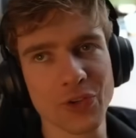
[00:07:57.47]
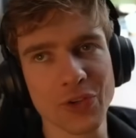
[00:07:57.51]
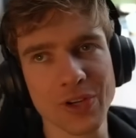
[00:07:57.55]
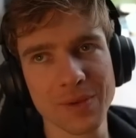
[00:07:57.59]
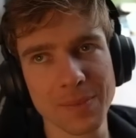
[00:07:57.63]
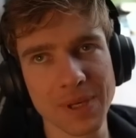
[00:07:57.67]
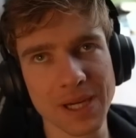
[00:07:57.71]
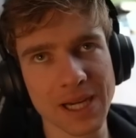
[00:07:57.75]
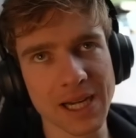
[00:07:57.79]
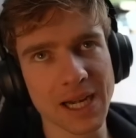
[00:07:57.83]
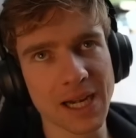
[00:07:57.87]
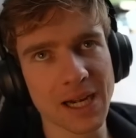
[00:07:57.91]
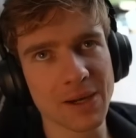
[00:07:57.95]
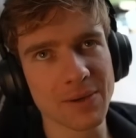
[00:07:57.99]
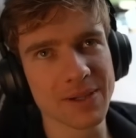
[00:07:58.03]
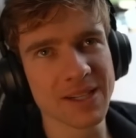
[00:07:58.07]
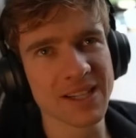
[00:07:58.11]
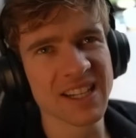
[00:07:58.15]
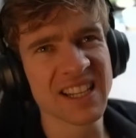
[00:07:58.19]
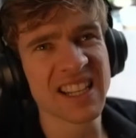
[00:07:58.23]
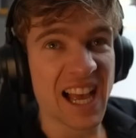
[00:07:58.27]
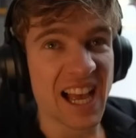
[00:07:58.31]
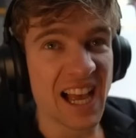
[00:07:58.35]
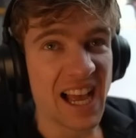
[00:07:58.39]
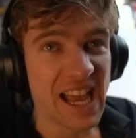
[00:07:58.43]
the McLaren.
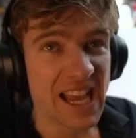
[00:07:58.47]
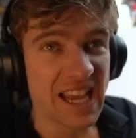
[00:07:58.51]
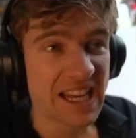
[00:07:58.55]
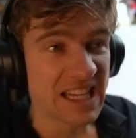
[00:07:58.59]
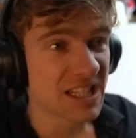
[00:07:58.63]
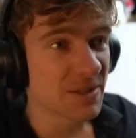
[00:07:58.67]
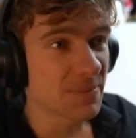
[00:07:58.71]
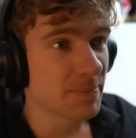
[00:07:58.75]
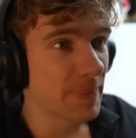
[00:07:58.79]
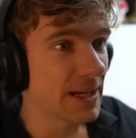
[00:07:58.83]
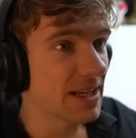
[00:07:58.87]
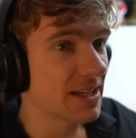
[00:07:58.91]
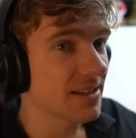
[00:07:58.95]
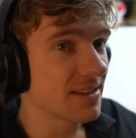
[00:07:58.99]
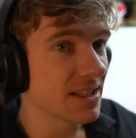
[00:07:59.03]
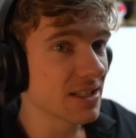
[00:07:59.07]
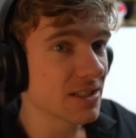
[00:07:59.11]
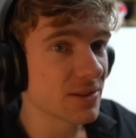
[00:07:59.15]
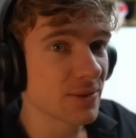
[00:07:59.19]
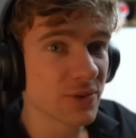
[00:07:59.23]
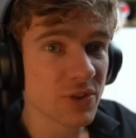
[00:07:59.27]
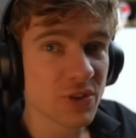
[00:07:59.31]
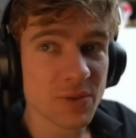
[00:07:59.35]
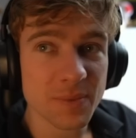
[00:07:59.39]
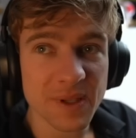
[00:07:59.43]
I expect this
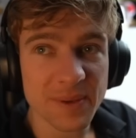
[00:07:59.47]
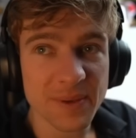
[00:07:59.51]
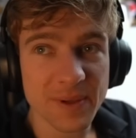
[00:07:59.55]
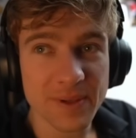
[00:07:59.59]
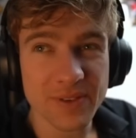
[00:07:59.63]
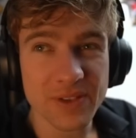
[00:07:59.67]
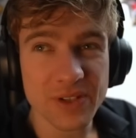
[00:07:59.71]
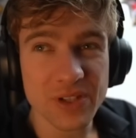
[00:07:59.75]
one to be one of the